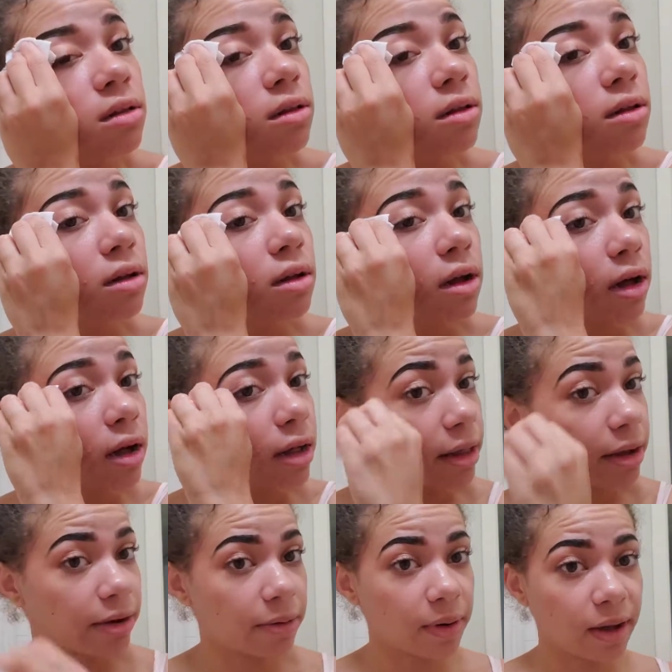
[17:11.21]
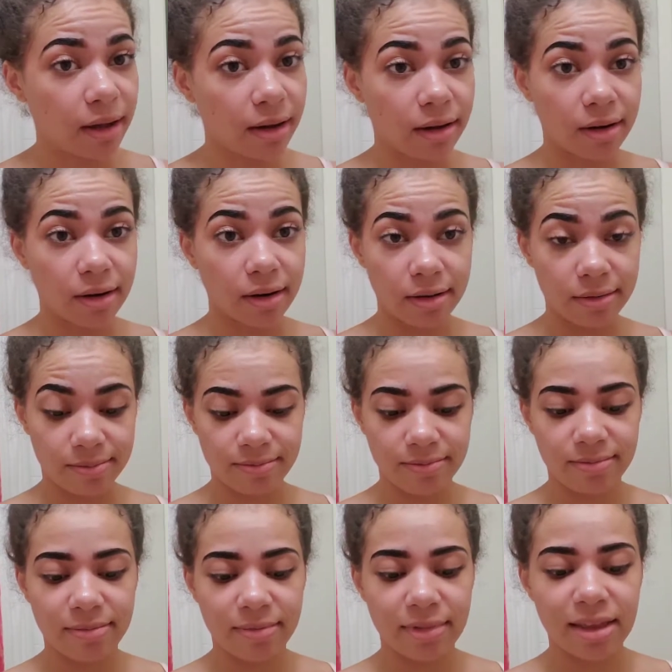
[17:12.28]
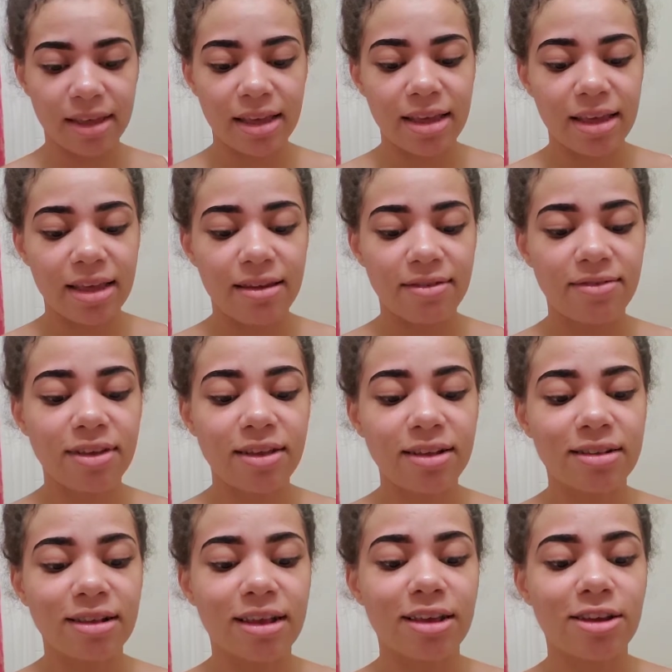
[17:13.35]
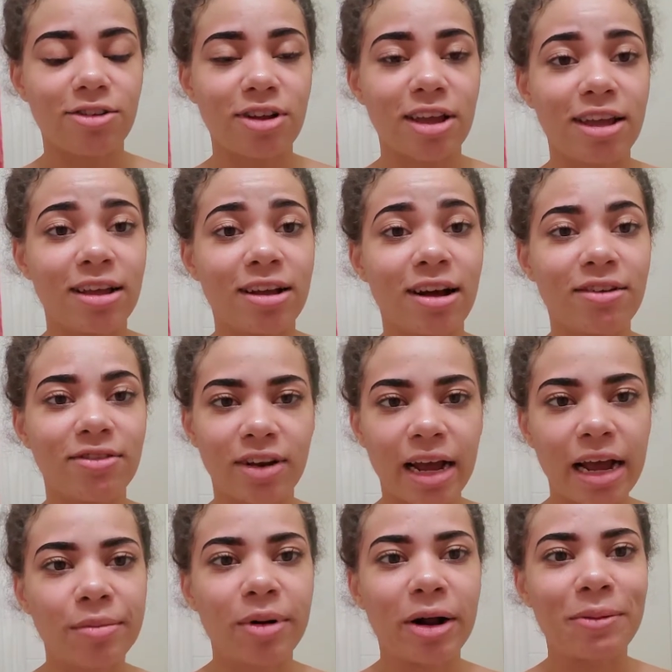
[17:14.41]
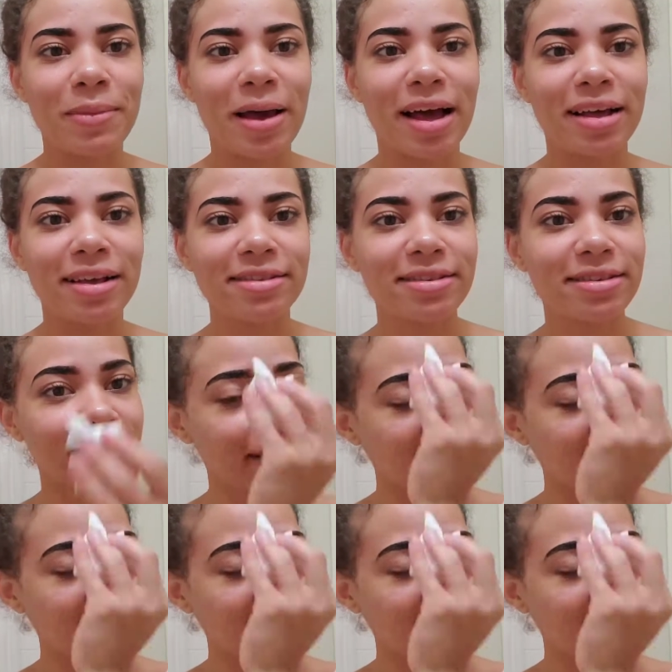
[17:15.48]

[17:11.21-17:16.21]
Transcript: Oh, there we are. It feels like you're taking off an eyebrow mask.